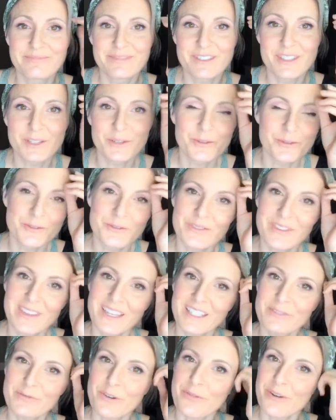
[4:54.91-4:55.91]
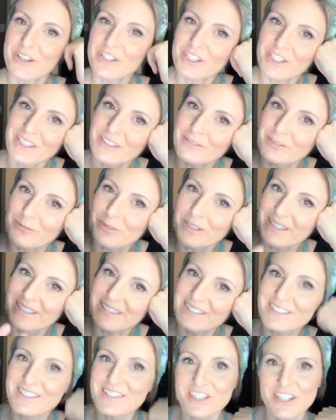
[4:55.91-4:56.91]
So thanks for watching,
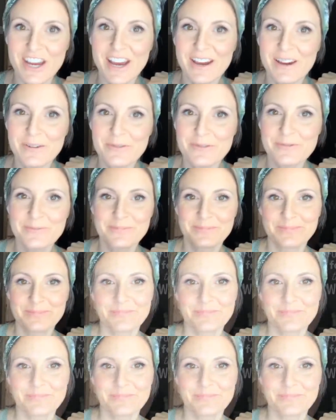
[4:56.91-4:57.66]
everyone. Ciao!